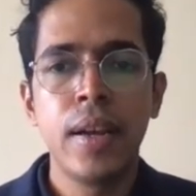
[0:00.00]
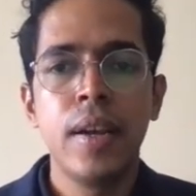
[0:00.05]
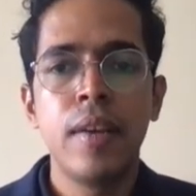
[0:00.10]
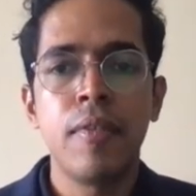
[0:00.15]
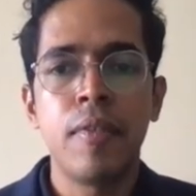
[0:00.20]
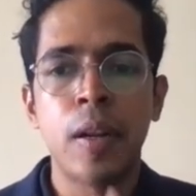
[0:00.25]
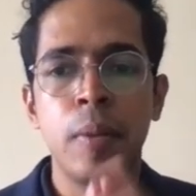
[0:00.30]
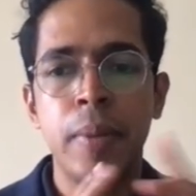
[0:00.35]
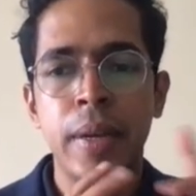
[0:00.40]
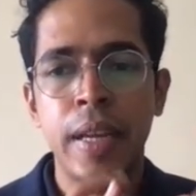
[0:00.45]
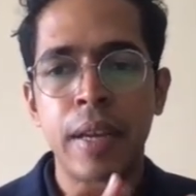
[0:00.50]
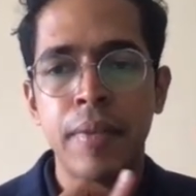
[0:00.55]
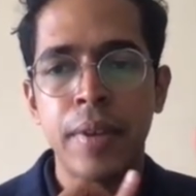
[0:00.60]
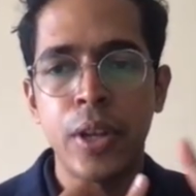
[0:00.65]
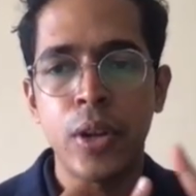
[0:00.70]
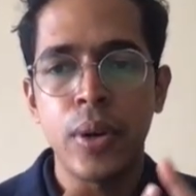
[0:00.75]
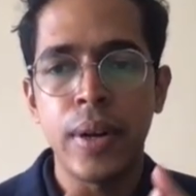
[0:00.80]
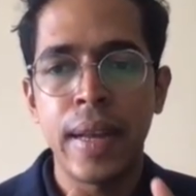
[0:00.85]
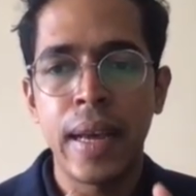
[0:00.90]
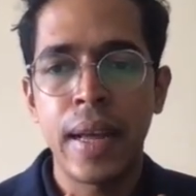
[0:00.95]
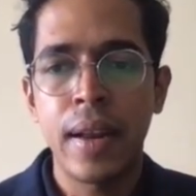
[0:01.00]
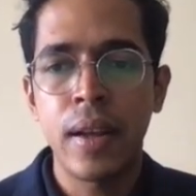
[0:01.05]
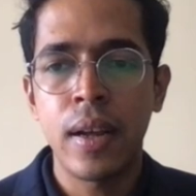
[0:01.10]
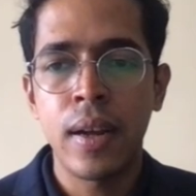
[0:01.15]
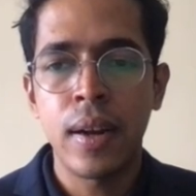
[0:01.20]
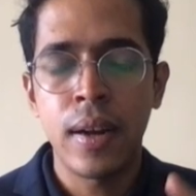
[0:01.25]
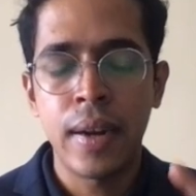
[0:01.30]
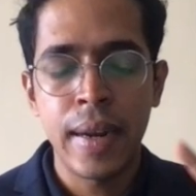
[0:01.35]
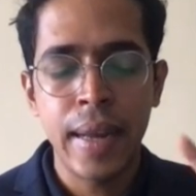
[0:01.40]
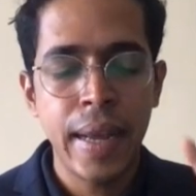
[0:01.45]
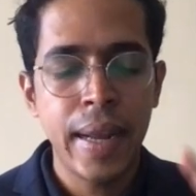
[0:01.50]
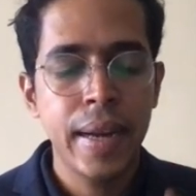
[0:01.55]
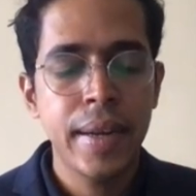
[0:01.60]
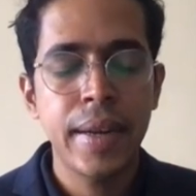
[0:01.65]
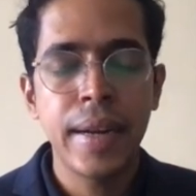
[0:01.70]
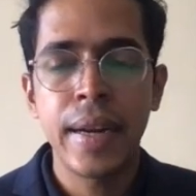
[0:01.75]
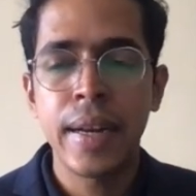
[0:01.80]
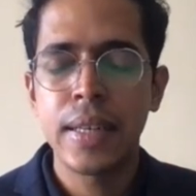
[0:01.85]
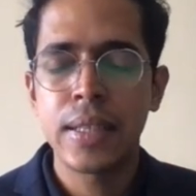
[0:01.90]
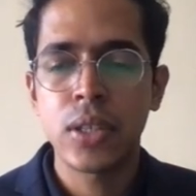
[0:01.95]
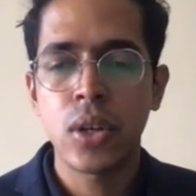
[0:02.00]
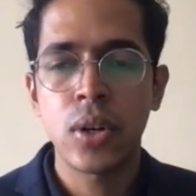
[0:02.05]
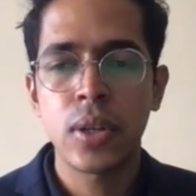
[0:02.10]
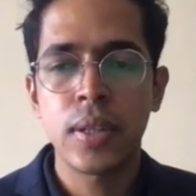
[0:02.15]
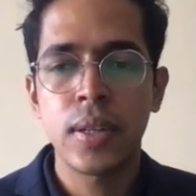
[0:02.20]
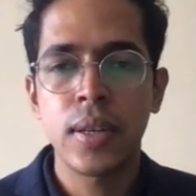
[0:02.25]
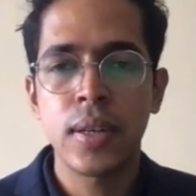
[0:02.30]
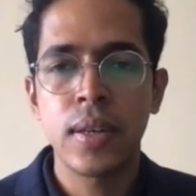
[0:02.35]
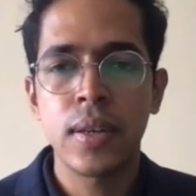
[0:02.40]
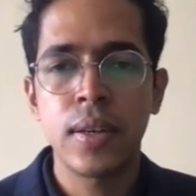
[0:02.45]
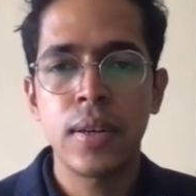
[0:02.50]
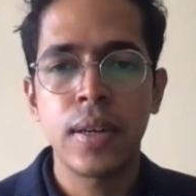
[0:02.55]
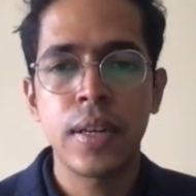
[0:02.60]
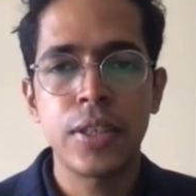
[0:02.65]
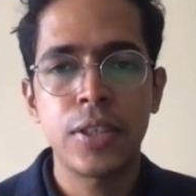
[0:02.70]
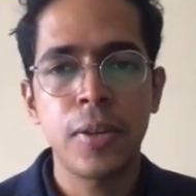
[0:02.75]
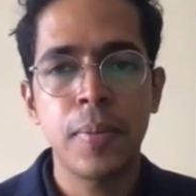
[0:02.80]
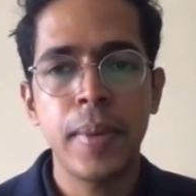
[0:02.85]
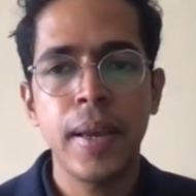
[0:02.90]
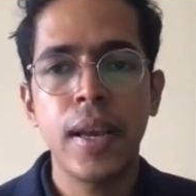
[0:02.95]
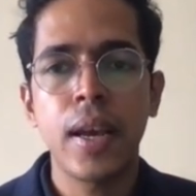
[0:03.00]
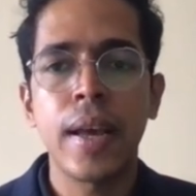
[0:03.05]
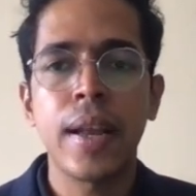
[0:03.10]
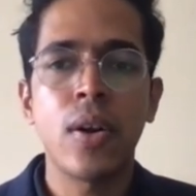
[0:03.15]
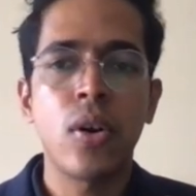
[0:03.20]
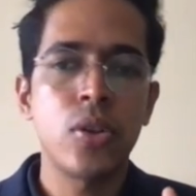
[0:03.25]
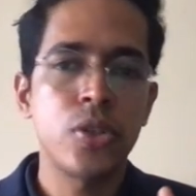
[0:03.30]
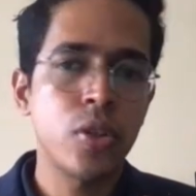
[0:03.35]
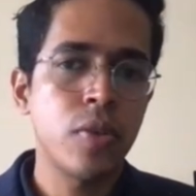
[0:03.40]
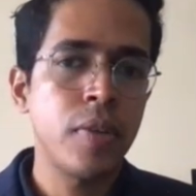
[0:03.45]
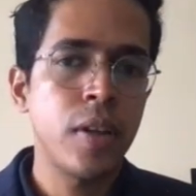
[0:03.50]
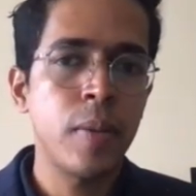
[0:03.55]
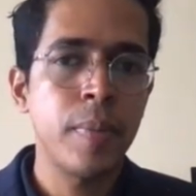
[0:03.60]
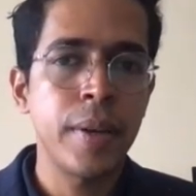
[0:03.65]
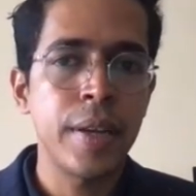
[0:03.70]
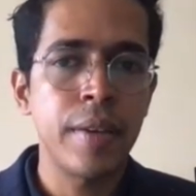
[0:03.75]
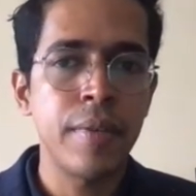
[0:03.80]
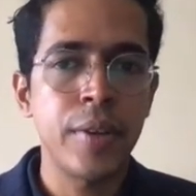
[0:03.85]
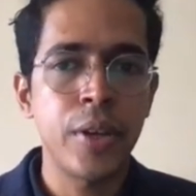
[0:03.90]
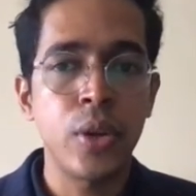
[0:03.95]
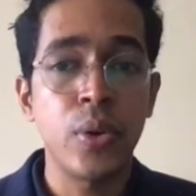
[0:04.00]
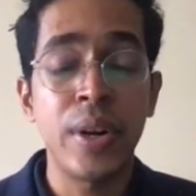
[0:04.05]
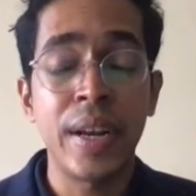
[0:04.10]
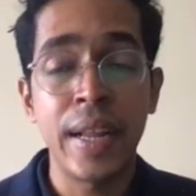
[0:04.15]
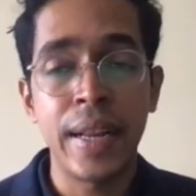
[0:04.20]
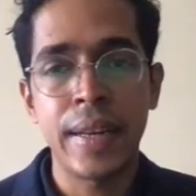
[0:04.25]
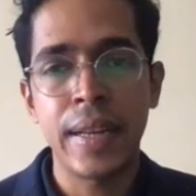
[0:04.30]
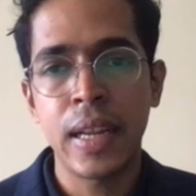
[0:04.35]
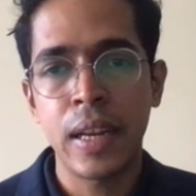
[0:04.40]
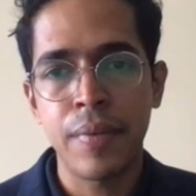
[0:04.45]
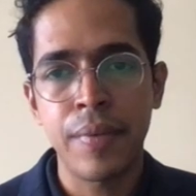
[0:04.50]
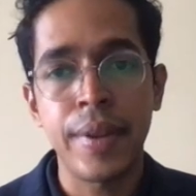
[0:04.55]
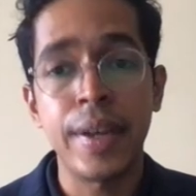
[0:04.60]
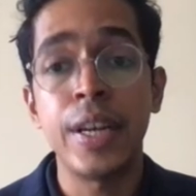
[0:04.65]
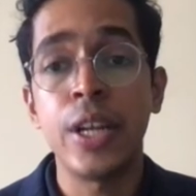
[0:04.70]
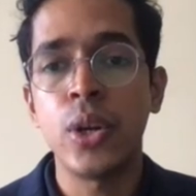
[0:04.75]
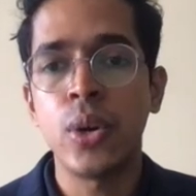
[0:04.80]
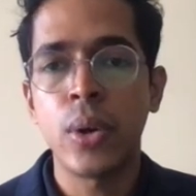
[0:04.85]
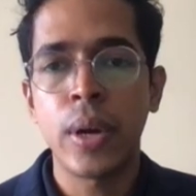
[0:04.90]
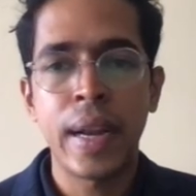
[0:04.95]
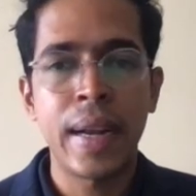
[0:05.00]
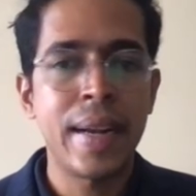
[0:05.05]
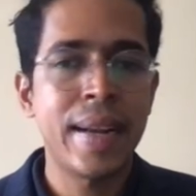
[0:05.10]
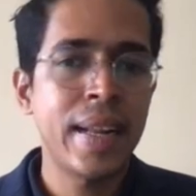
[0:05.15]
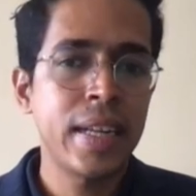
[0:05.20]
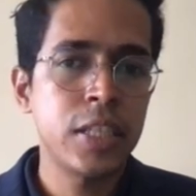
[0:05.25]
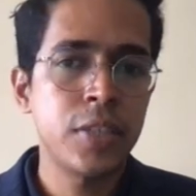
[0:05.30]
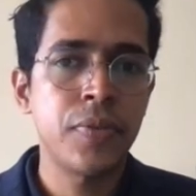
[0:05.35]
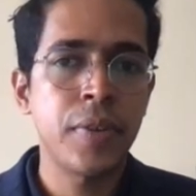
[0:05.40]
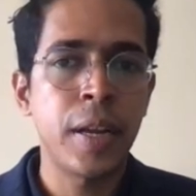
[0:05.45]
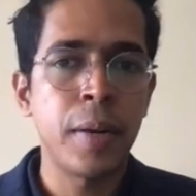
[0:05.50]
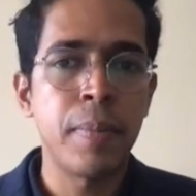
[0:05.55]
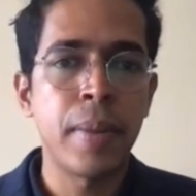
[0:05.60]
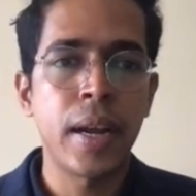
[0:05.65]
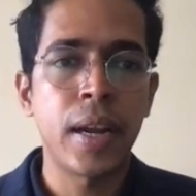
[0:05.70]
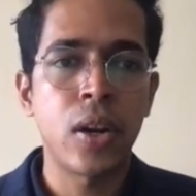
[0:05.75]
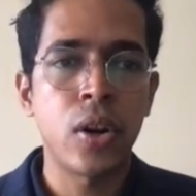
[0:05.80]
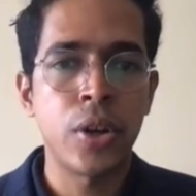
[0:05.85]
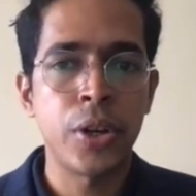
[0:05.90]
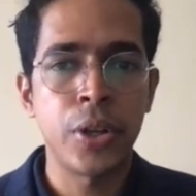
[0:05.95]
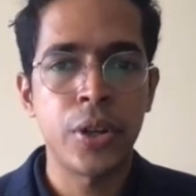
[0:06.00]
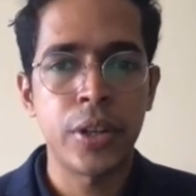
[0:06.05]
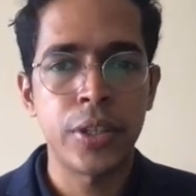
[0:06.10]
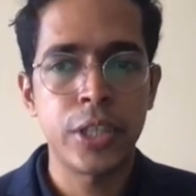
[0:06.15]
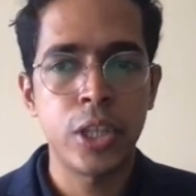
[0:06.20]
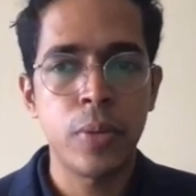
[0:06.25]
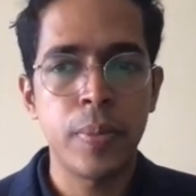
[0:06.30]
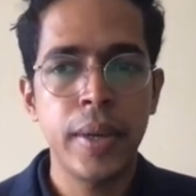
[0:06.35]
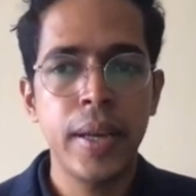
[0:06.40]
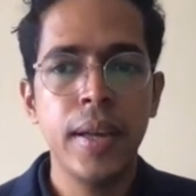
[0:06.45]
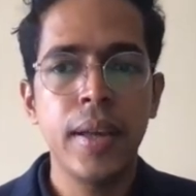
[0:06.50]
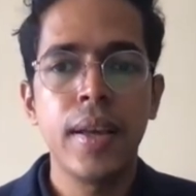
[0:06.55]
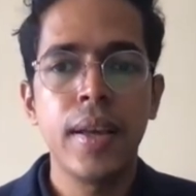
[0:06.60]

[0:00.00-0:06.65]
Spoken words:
We'll be giving you direct edits on the resume, and also we'll be giving you detailed video and text feedback on your resume.